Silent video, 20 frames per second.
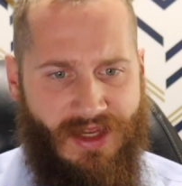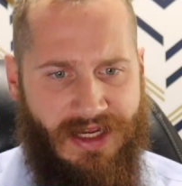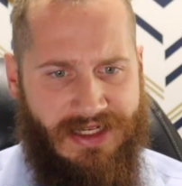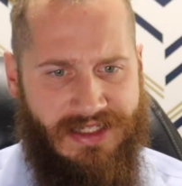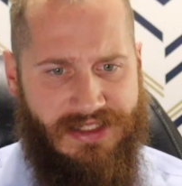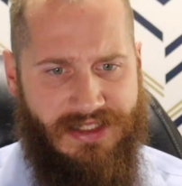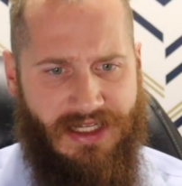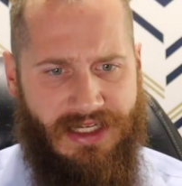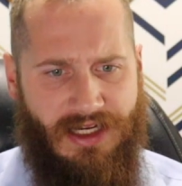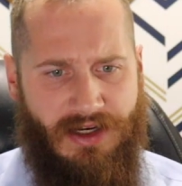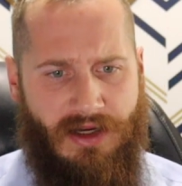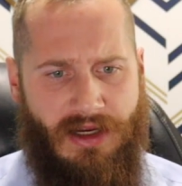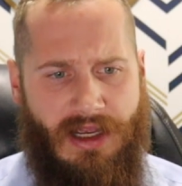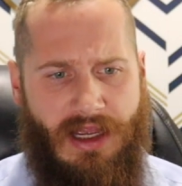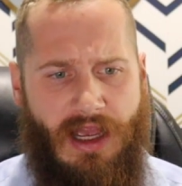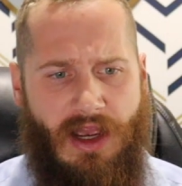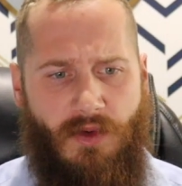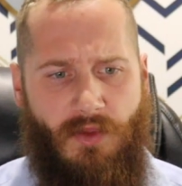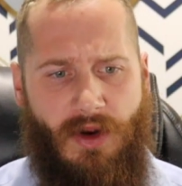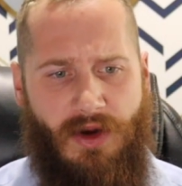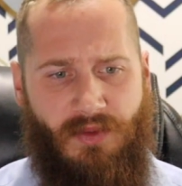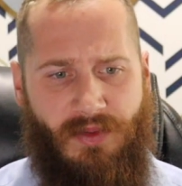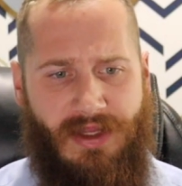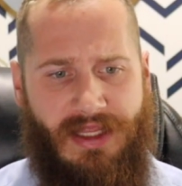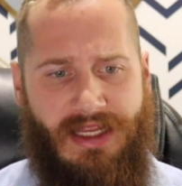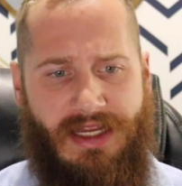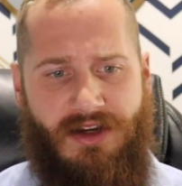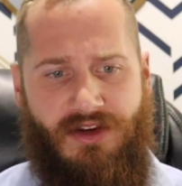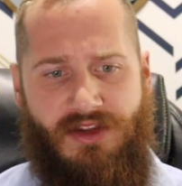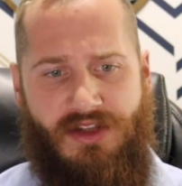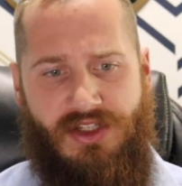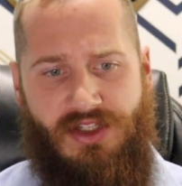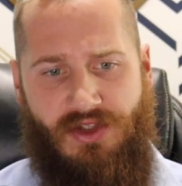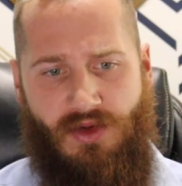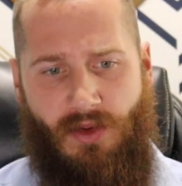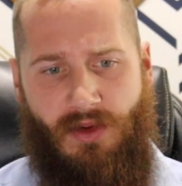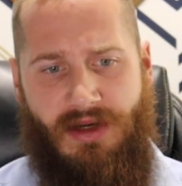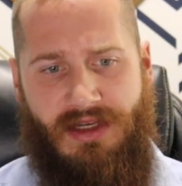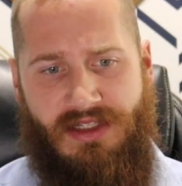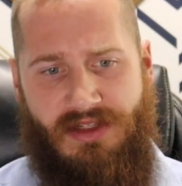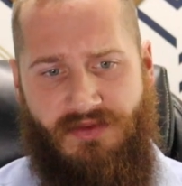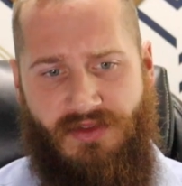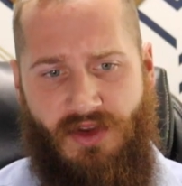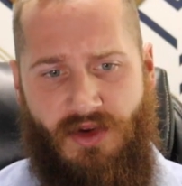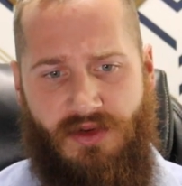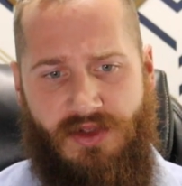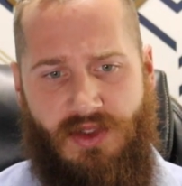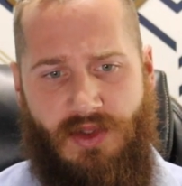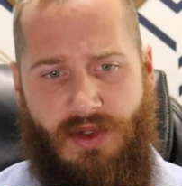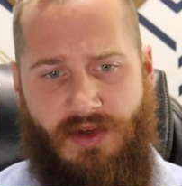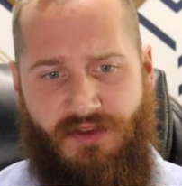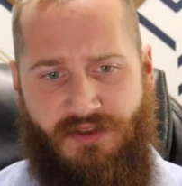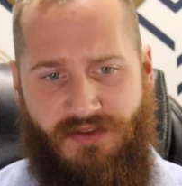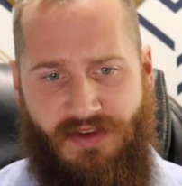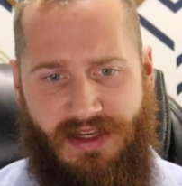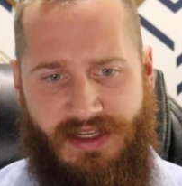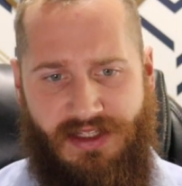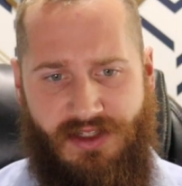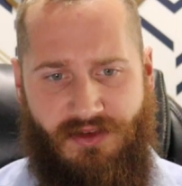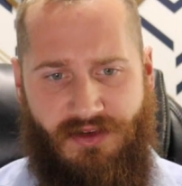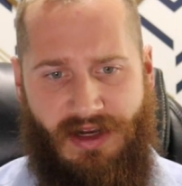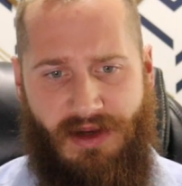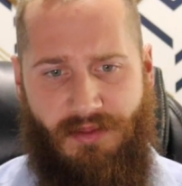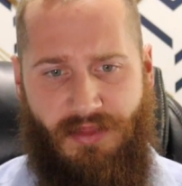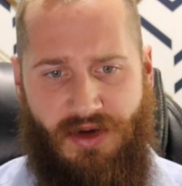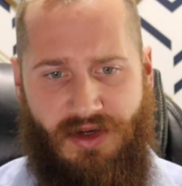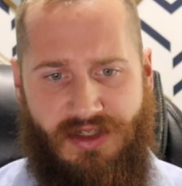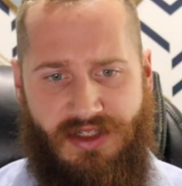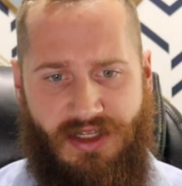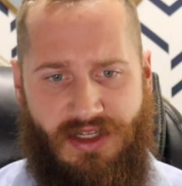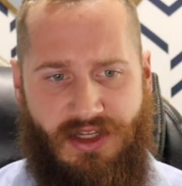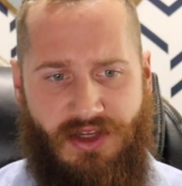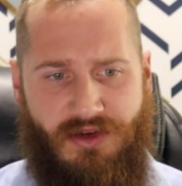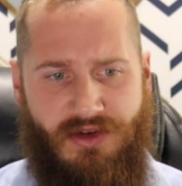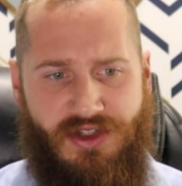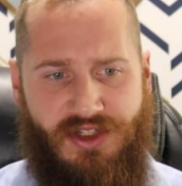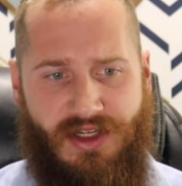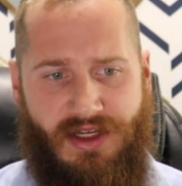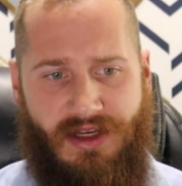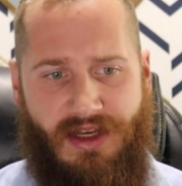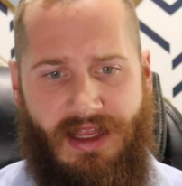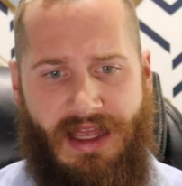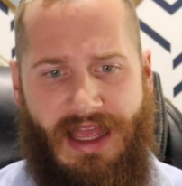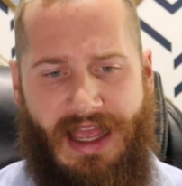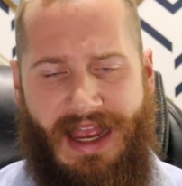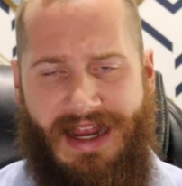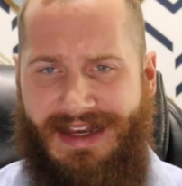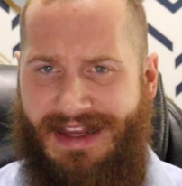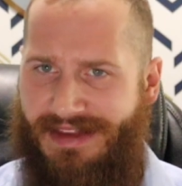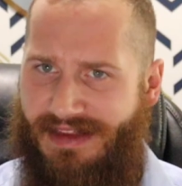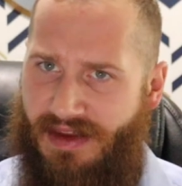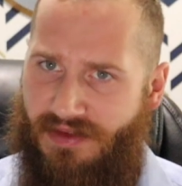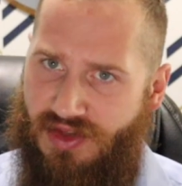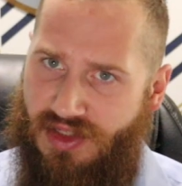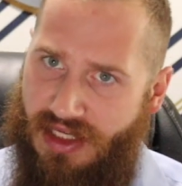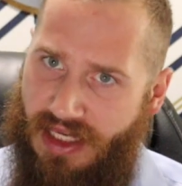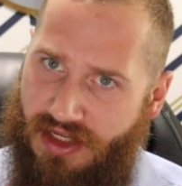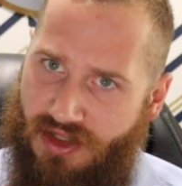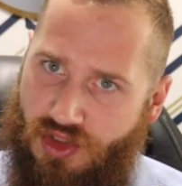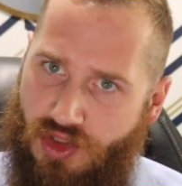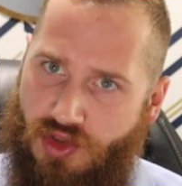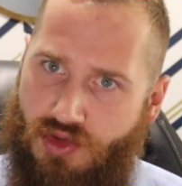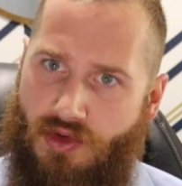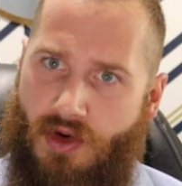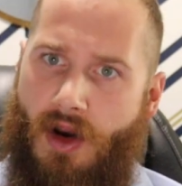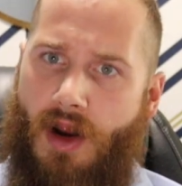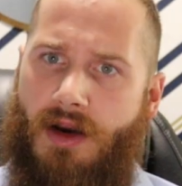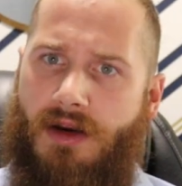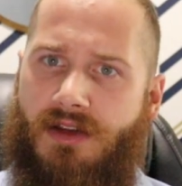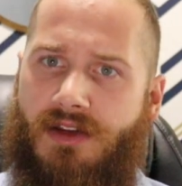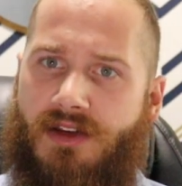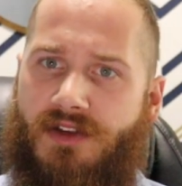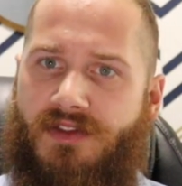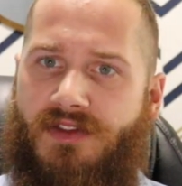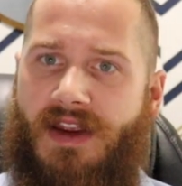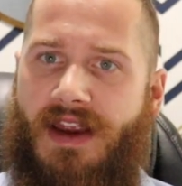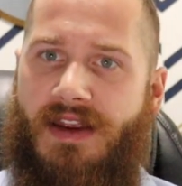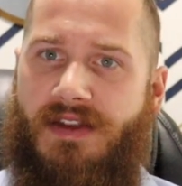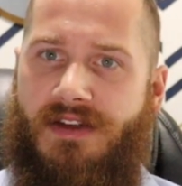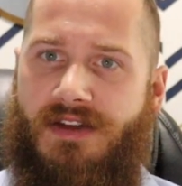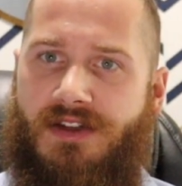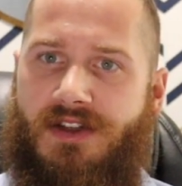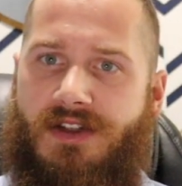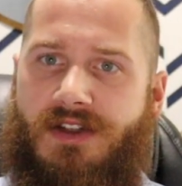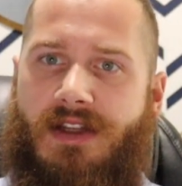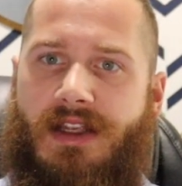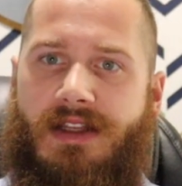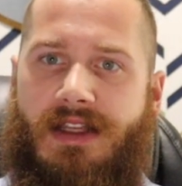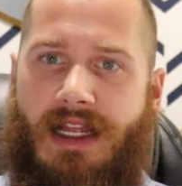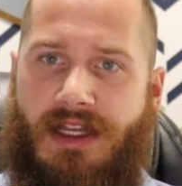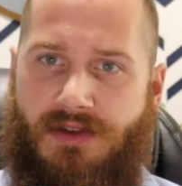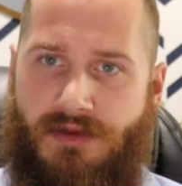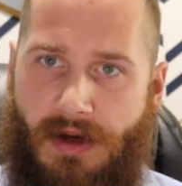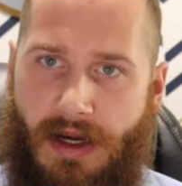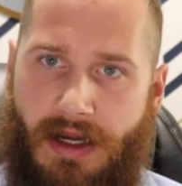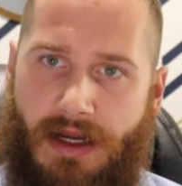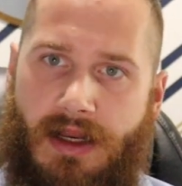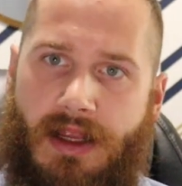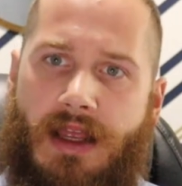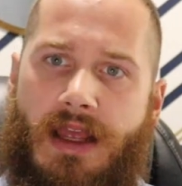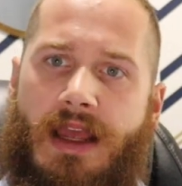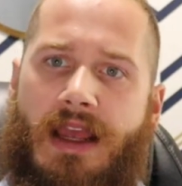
It's like when we hear the stories of those who have faced great persecution and yet they've stayed strong in their faith. It's just like, that's right.